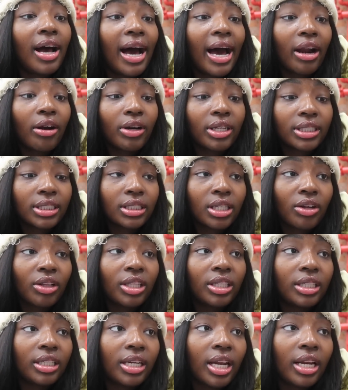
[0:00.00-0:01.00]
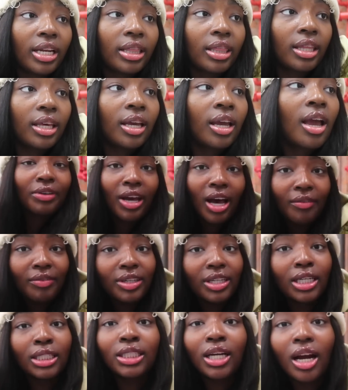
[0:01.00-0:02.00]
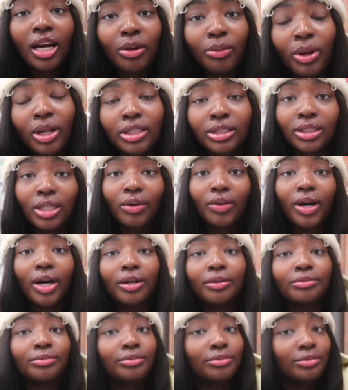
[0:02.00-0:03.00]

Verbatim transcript: i don't necessarily need anything but i've needed a target while in soho oh,